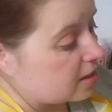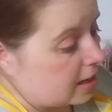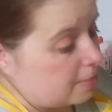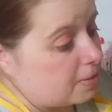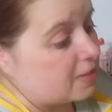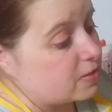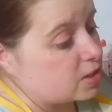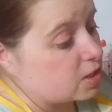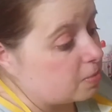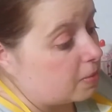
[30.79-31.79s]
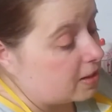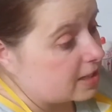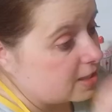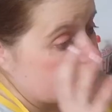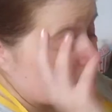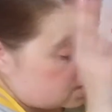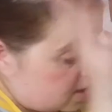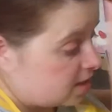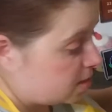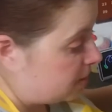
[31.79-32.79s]
Can buy from the supermarket,
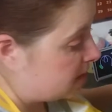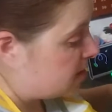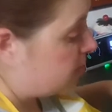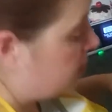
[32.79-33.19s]
just the expensive